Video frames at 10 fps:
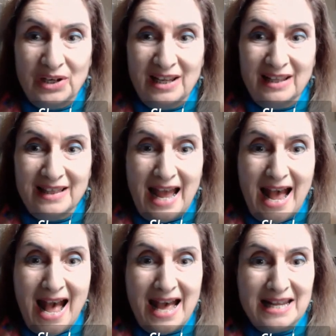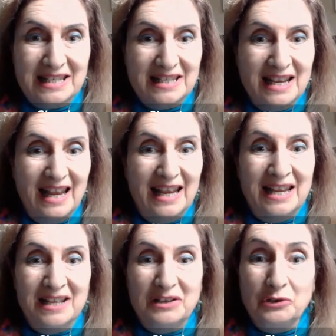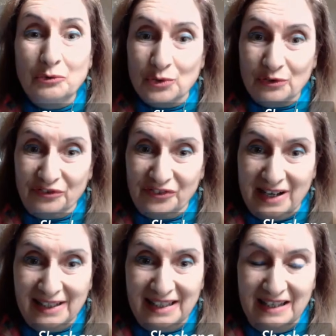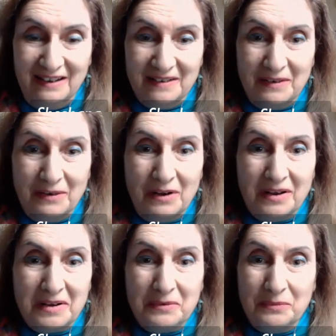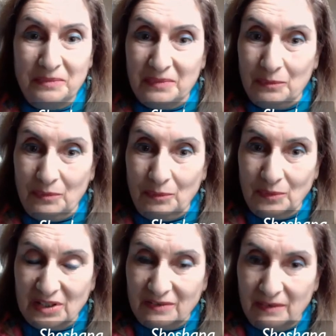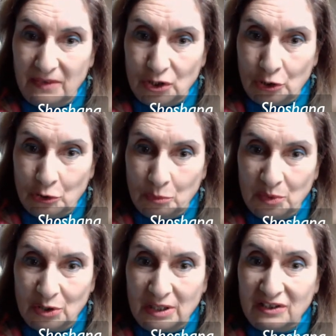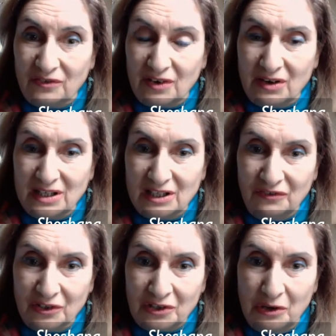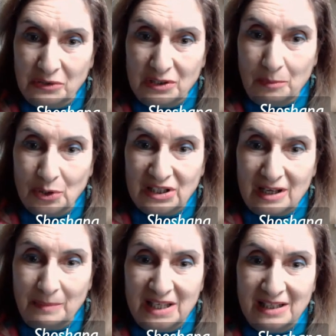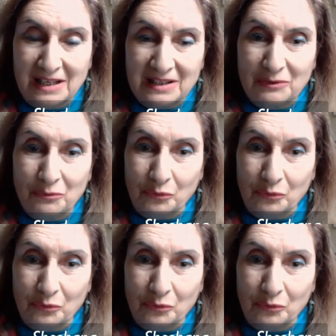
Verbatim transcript: putting that in user friendly uh, um, terms. It's very difficult to put something that's